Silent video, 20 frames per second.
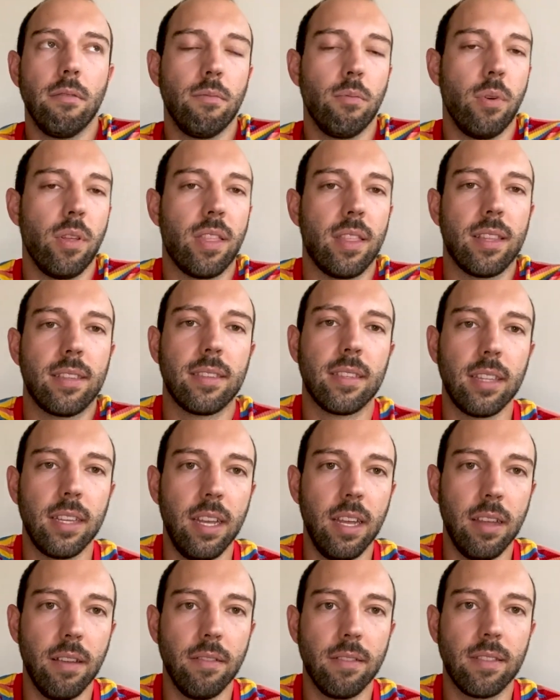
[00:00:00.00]
with
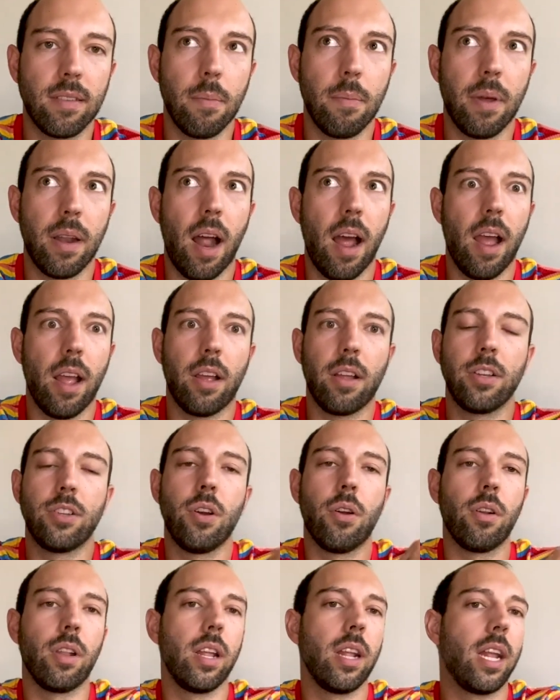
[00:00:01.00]
sleeves, but I could
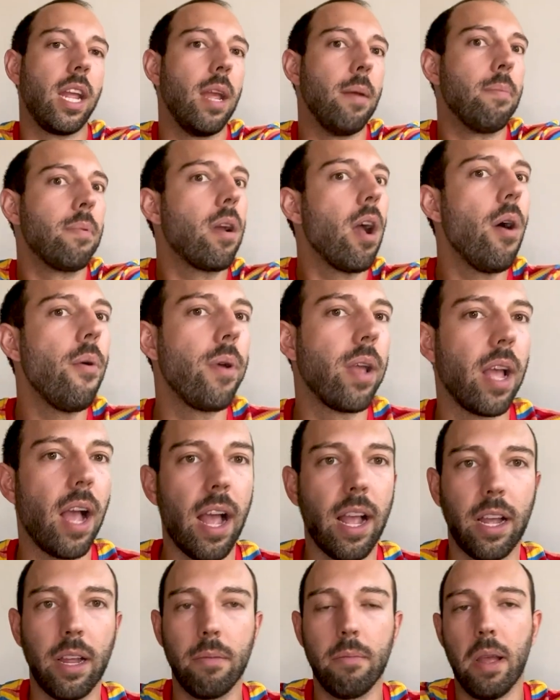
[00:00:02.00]
totally keep going. I
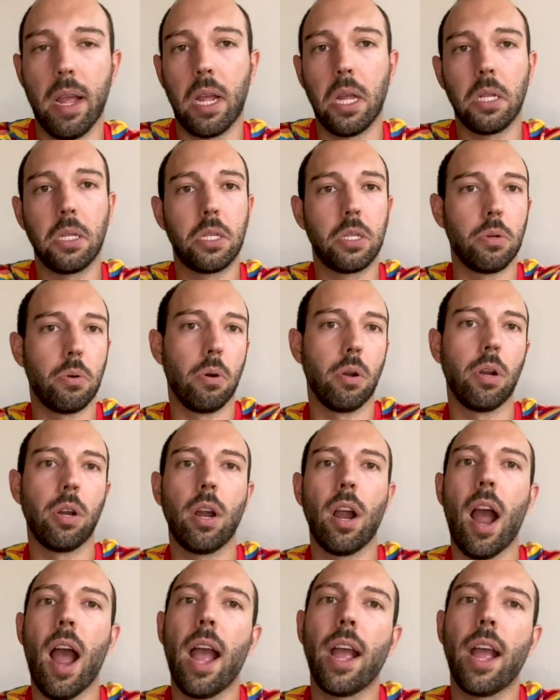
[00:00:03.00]
could make it shorter.